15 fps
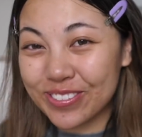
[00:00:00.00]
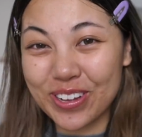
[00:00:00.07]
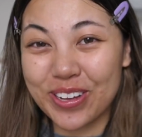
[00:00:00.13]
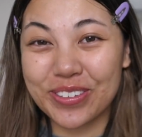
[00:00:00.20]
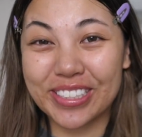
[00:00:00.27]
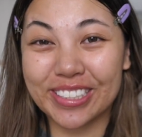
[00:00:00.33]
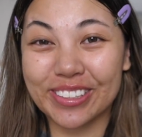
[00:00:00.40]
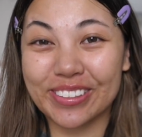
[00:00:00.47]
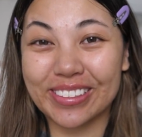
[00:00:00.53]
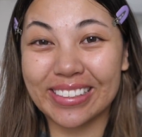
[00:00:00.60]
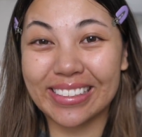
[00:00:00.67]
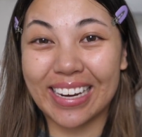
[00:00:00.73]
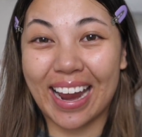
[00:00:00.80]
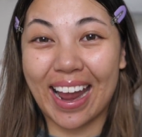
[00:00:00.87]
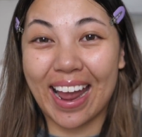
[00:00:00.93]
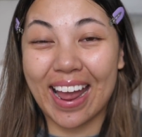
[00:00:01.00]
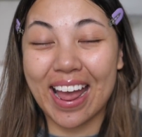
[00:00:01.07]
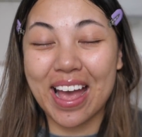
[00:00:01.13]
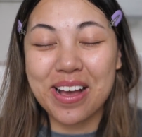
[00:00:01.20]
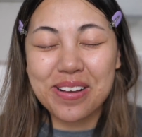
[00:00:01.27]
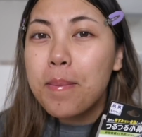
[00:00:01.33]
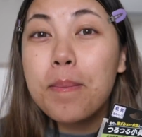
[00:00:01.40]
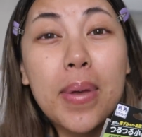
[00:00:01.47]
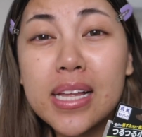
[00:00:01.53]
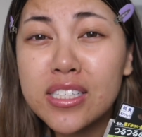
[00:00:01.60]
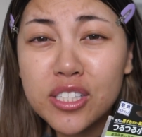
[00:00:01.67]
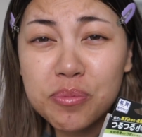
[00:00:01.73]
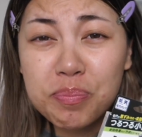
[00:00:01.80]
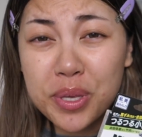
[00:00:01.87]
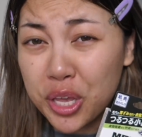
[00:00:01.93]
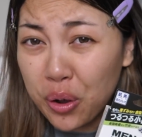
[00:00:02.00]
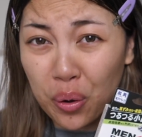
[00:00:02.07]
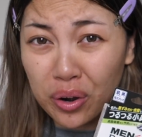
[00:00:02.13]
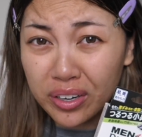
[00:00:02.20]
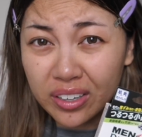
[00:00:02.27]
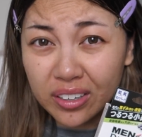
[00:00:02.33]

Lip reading: what we're doing today? Men's pure